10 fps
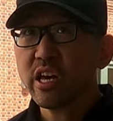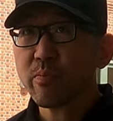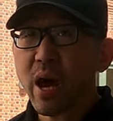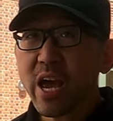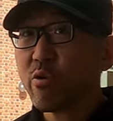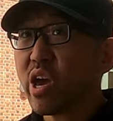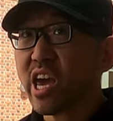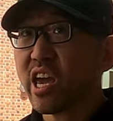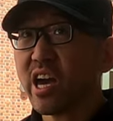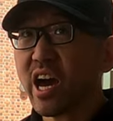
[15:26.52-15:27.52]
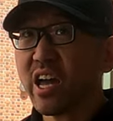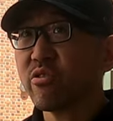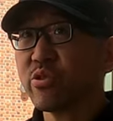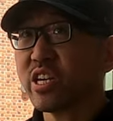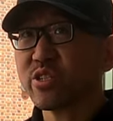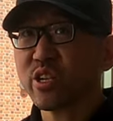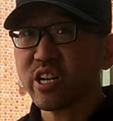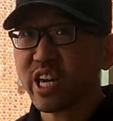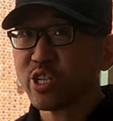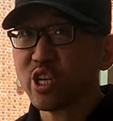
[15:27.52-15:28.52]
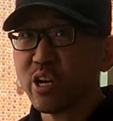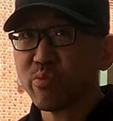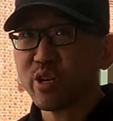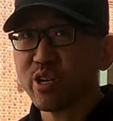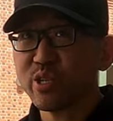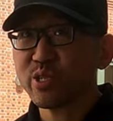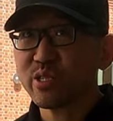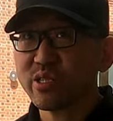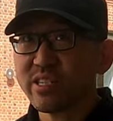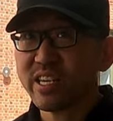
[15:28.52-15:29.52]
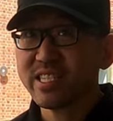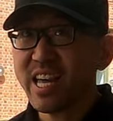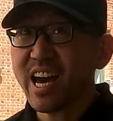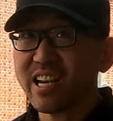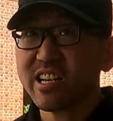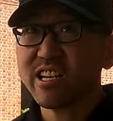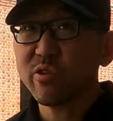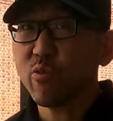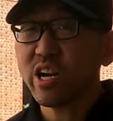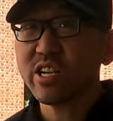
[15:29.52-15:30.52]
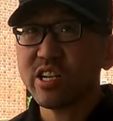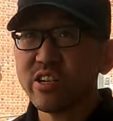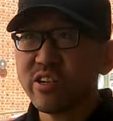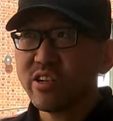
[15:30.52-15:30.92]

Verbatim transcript: like my way, I don't think it's going to catch on because it's not one,